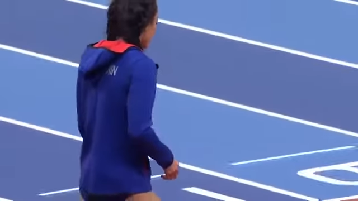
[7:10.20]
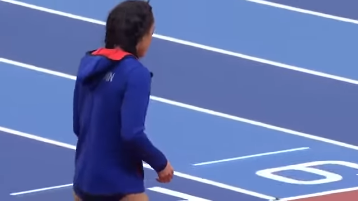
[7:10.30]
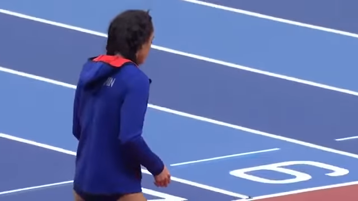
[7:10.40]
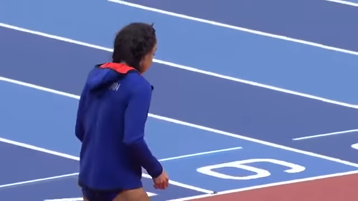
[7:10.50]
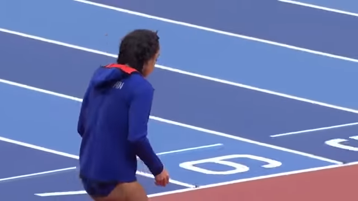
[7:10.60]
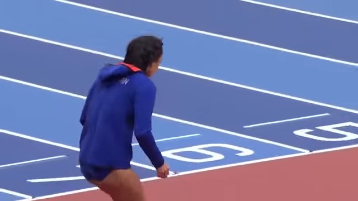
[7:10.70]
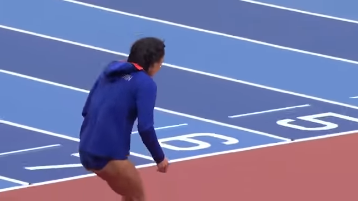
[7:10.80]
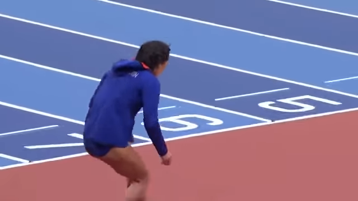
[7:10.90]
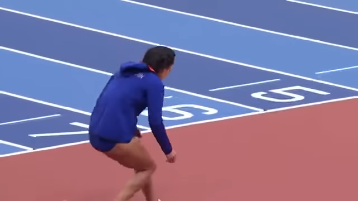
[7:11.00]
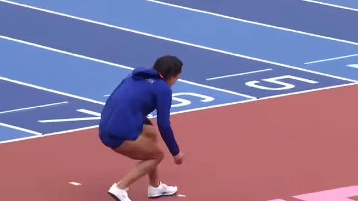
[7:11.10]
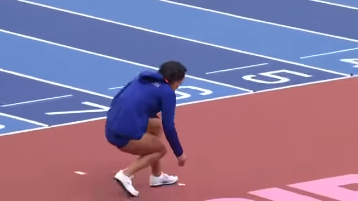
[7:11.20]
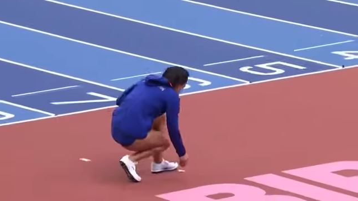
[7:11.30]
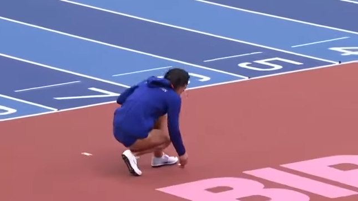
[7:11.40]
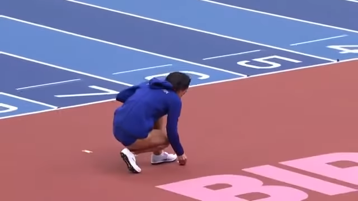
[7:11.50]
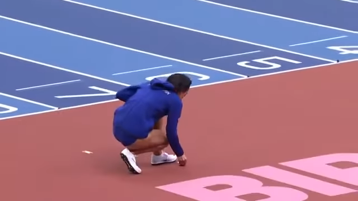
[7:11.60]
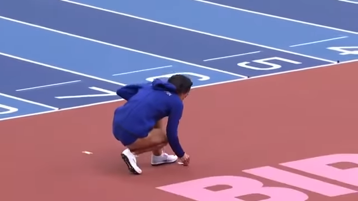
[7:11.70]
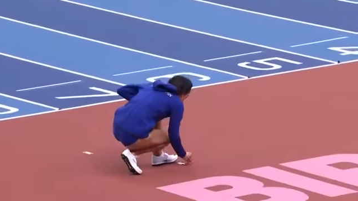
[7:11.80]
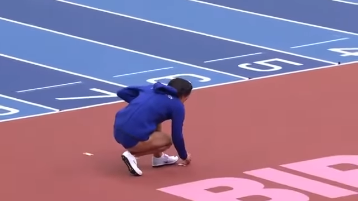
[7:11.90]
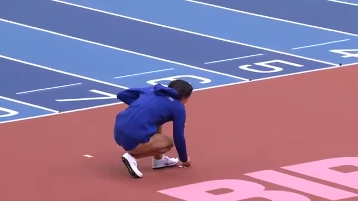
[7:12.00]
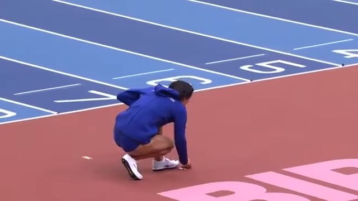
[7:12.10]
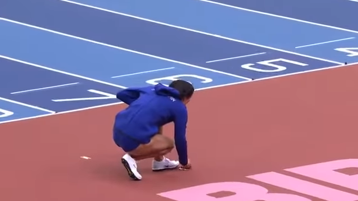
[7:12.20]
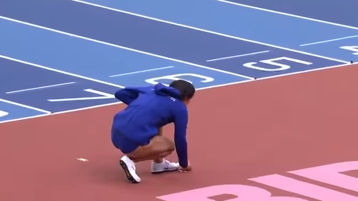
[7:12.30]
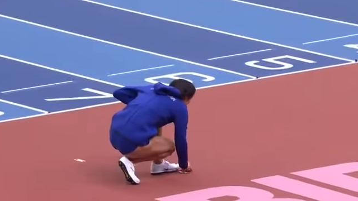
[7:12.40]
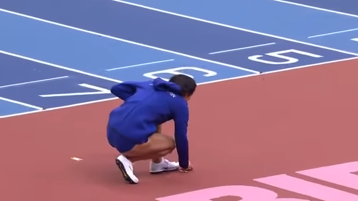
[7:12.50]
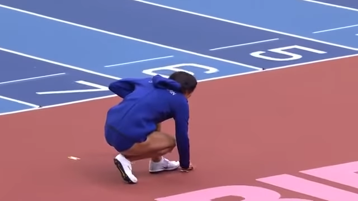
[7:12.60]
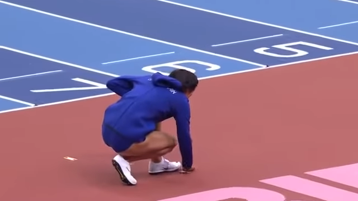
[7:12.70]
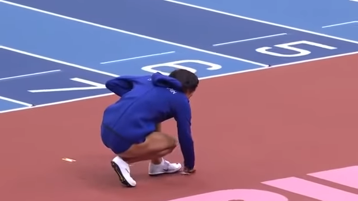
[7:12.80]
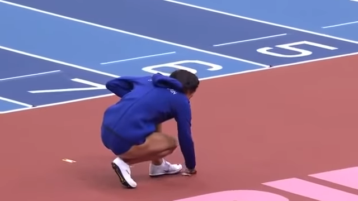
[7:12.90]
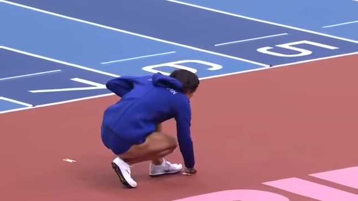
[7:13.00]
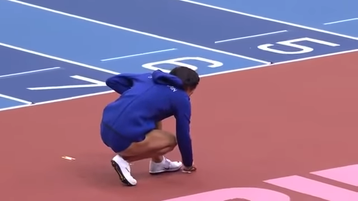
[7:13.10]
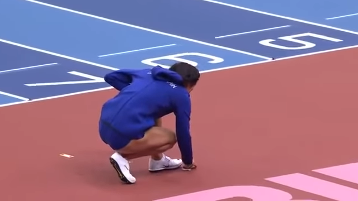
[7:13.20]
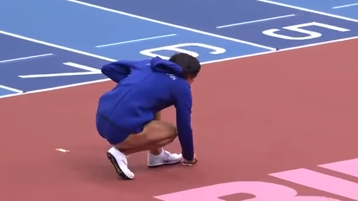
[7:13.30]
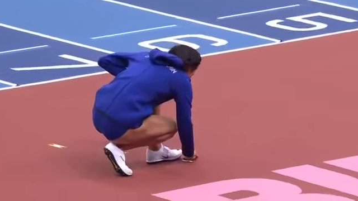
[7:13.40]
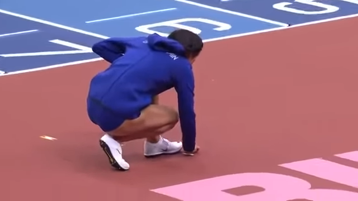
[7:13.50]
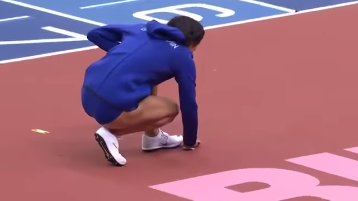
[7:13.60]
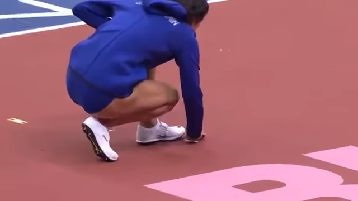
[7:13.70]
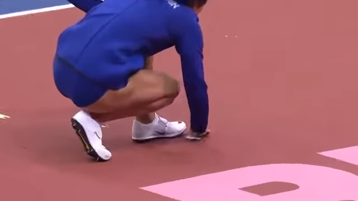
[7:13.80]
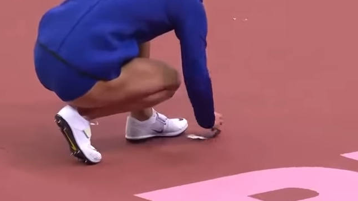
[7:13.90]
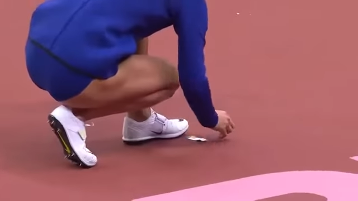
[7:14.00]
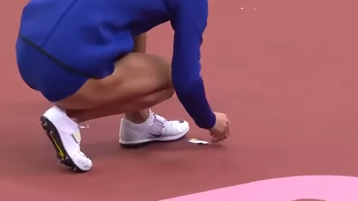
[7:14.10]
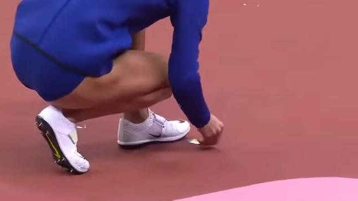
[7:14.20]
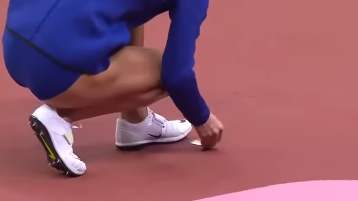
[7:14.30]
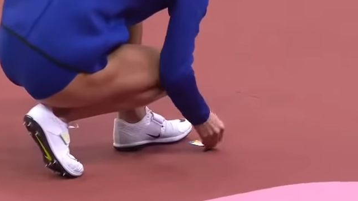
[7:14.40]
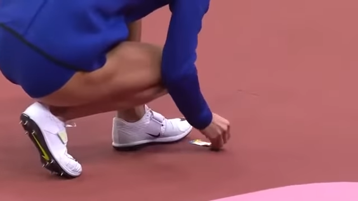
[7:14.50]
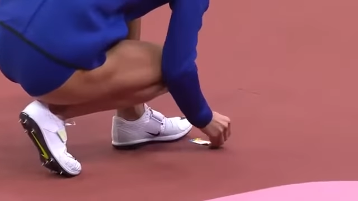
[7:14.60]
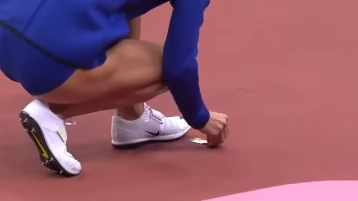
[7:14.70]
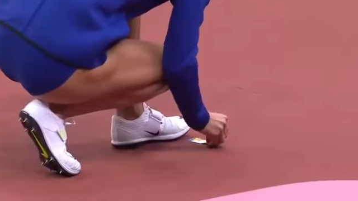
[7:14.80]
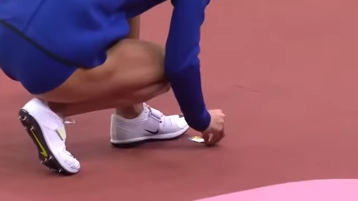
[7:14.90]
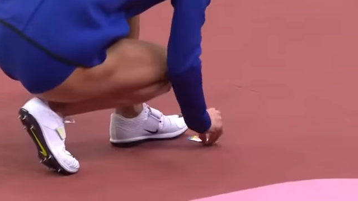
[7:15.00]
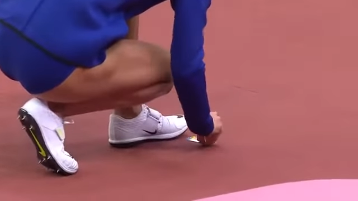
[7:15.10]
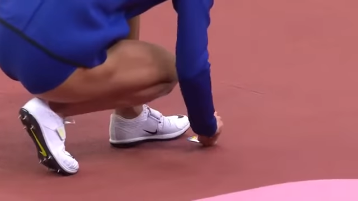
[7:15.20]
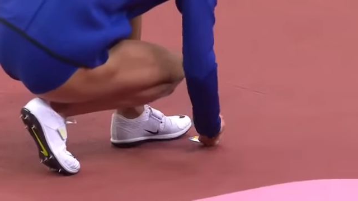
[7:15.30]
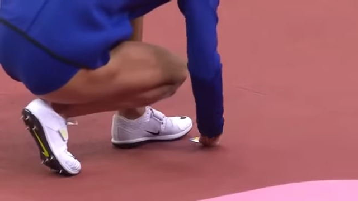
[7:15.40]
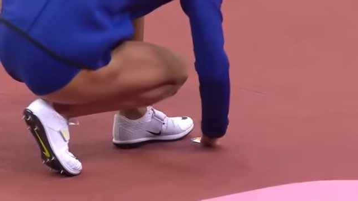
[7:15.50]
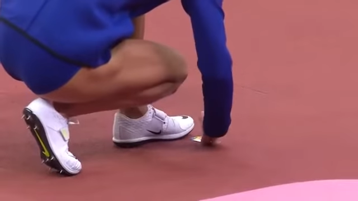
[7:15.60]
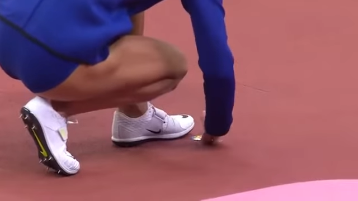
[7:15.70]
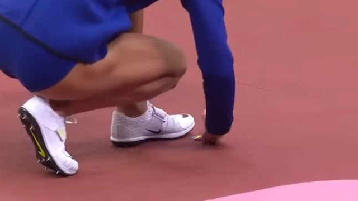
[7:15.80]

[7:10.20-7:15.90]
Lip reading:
No face is visible, so there are no lips to read.